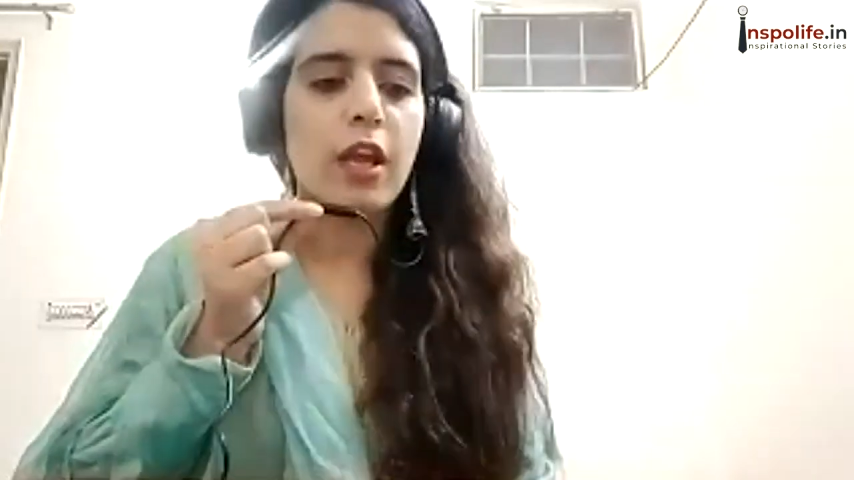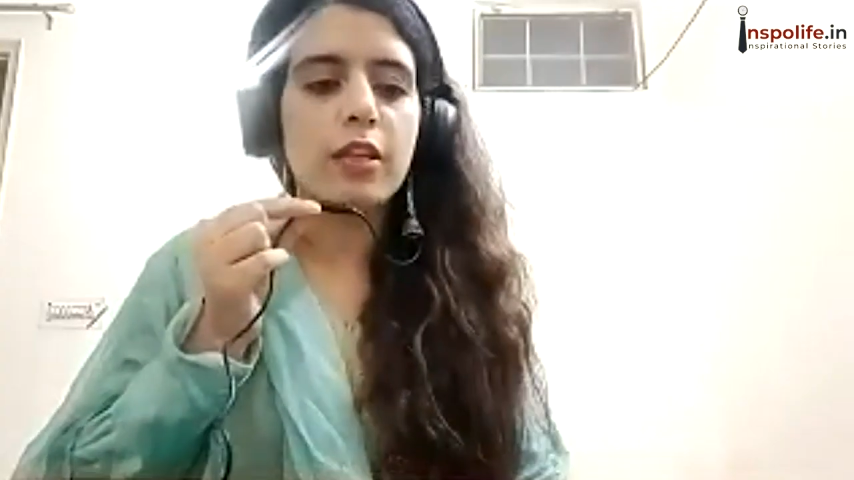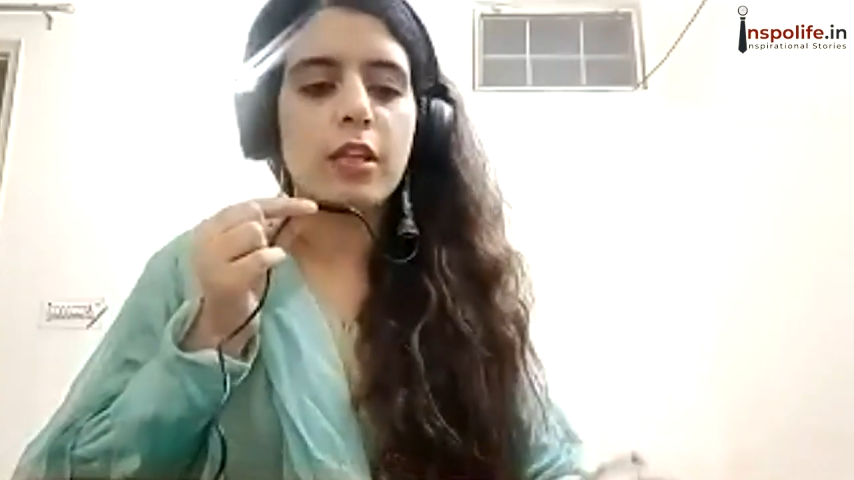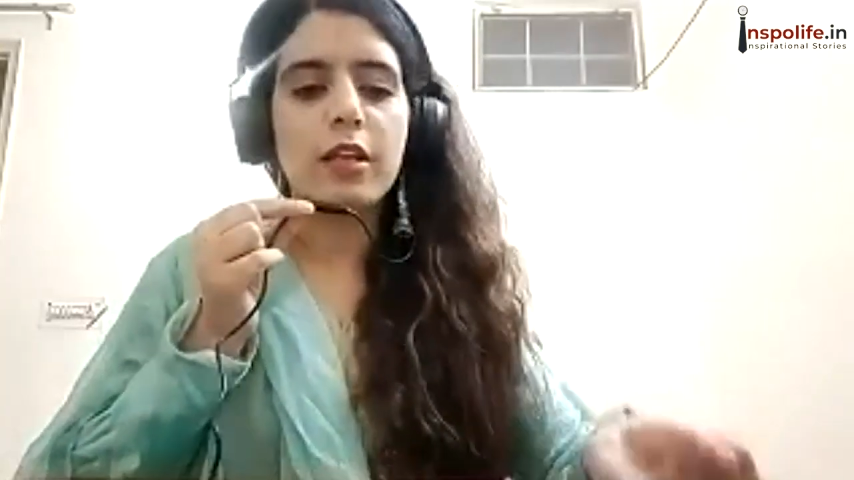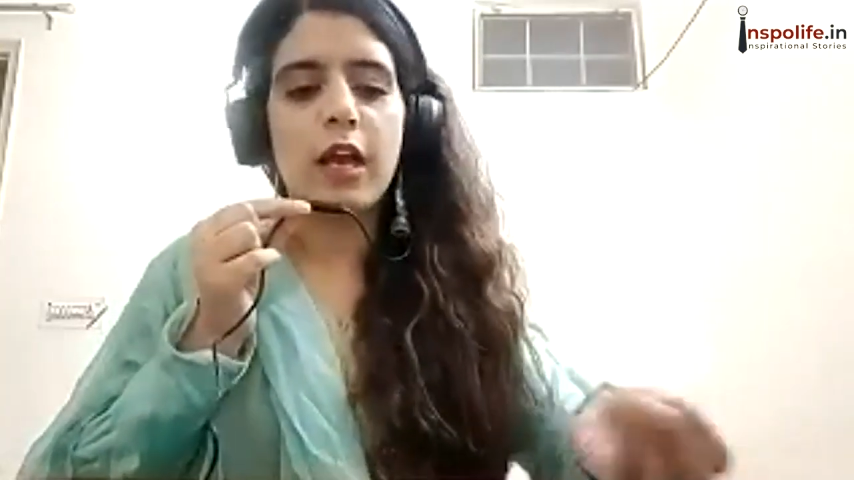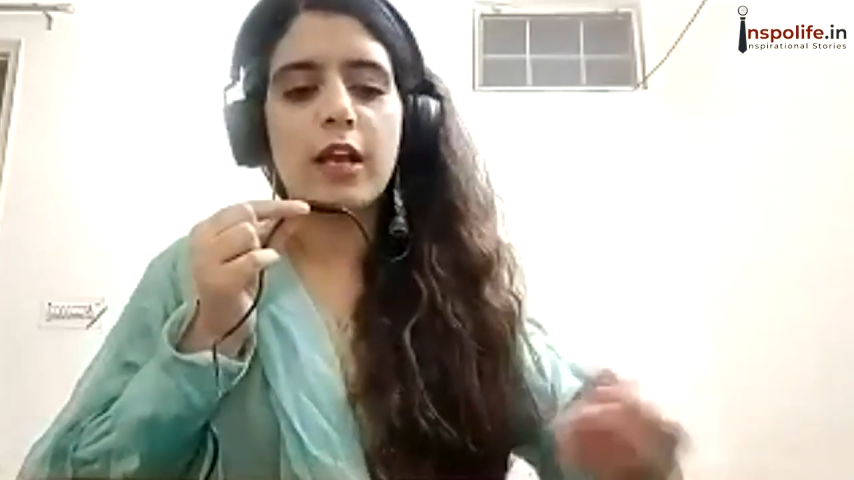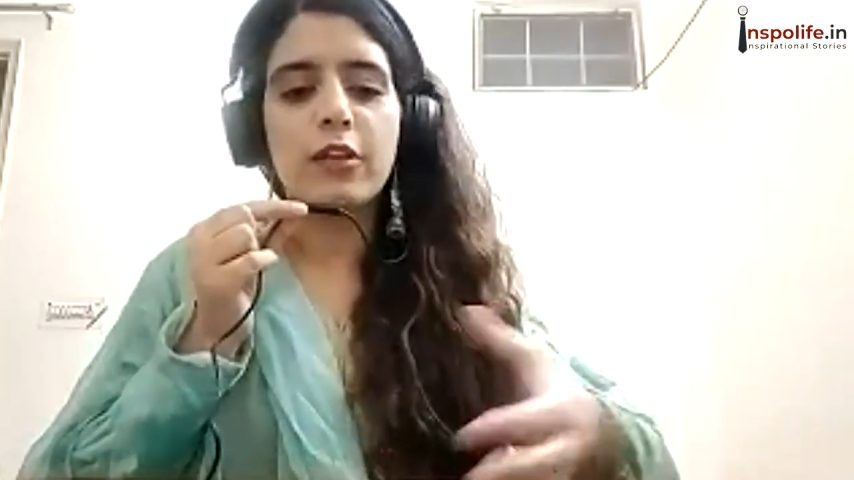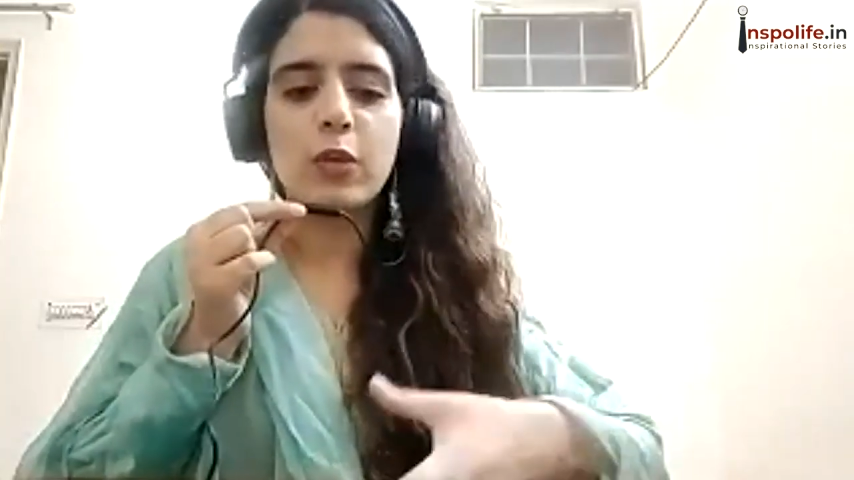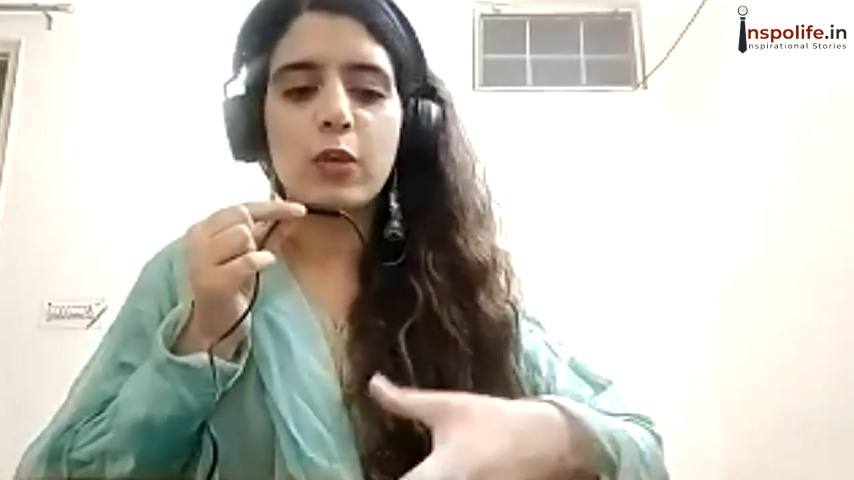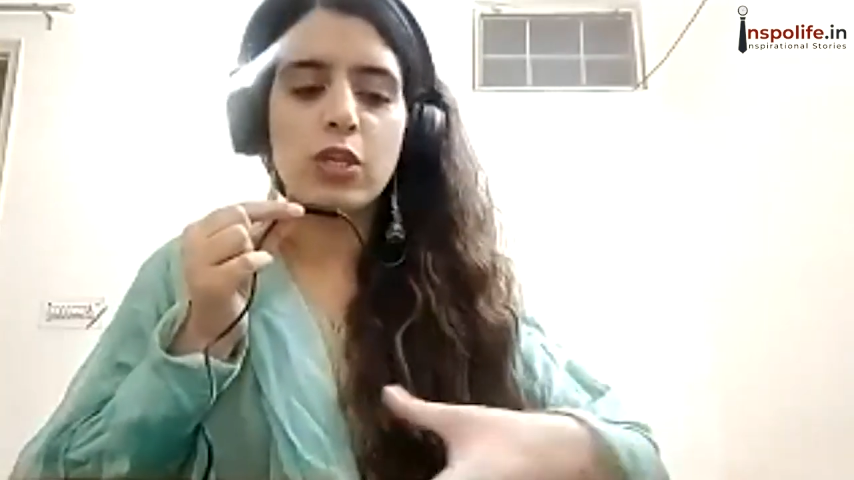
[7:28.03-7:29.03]
There
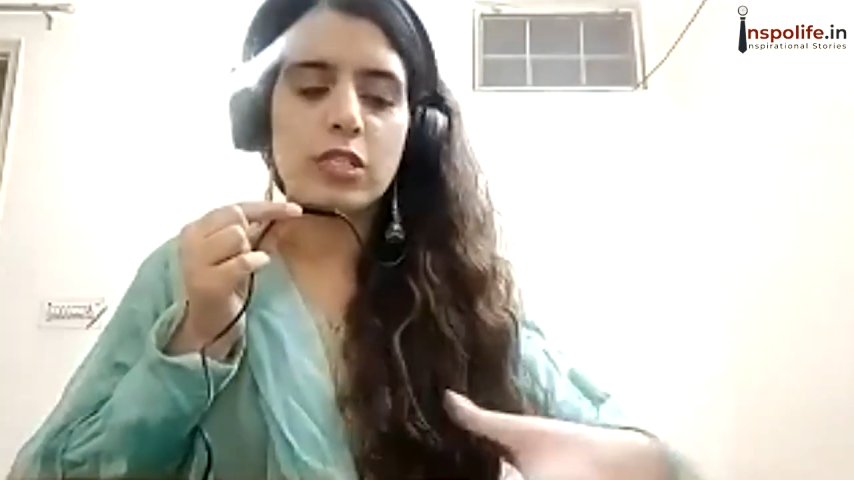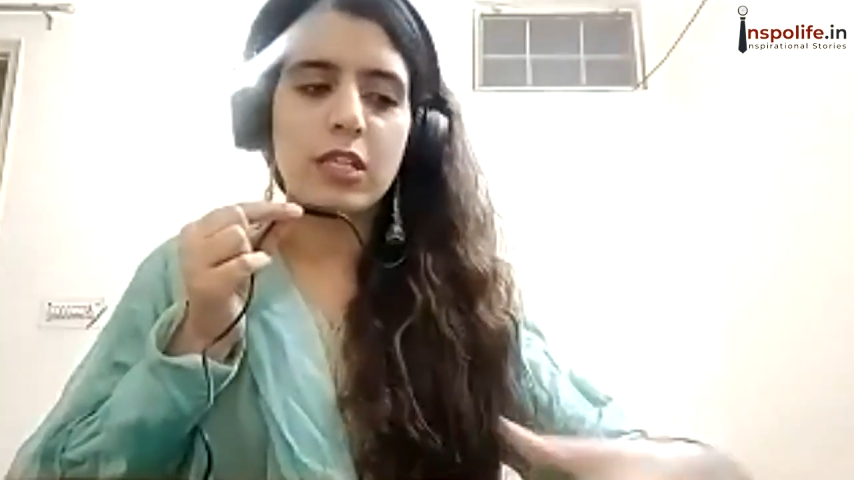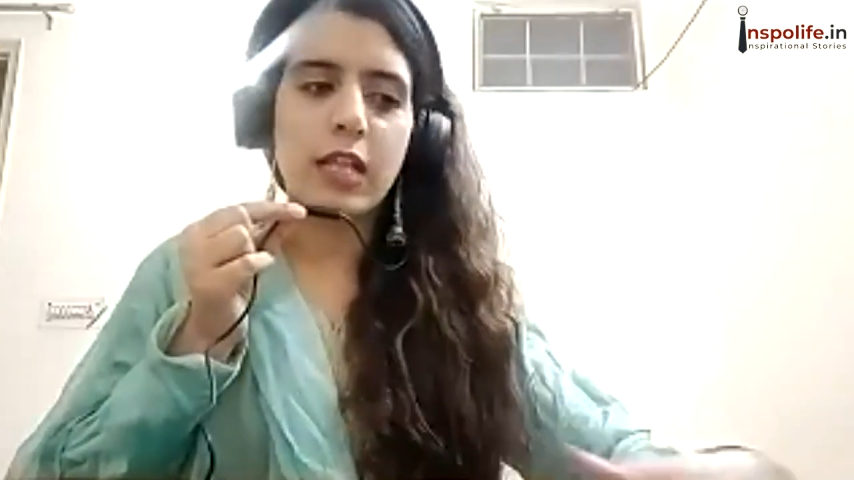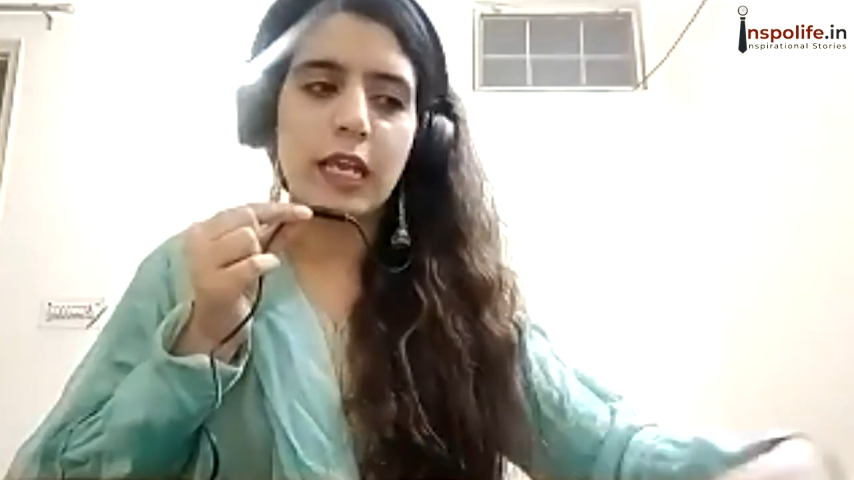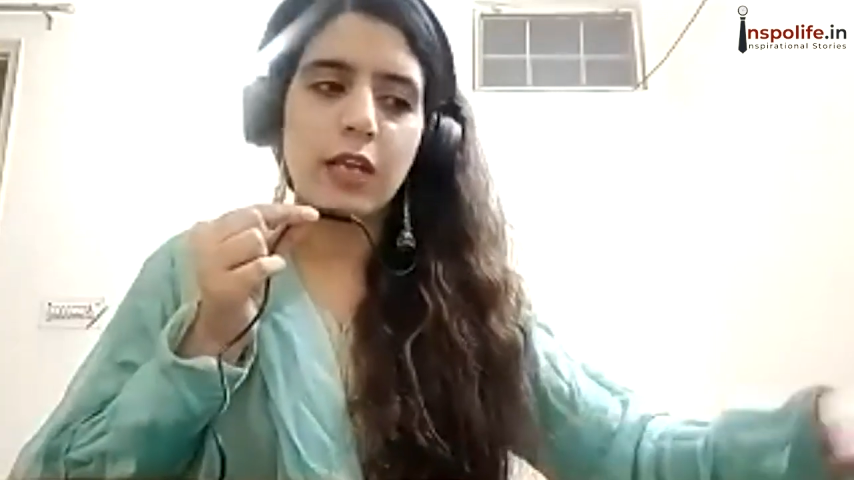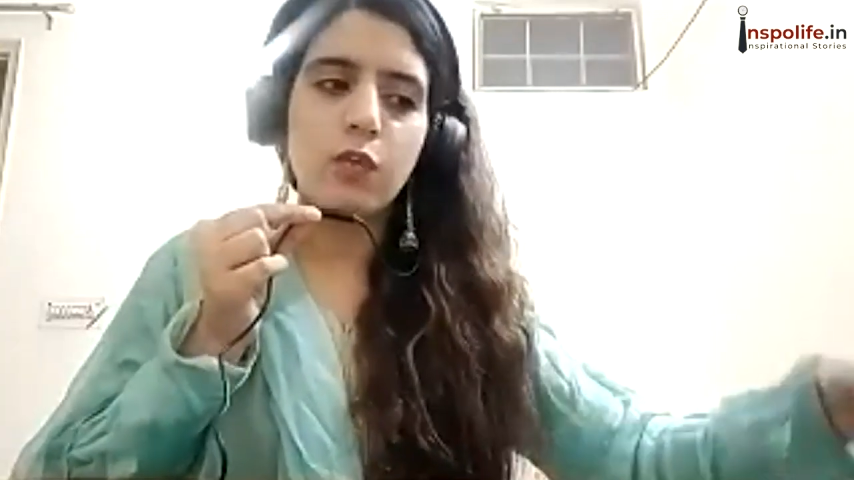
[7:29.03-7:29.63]
another was like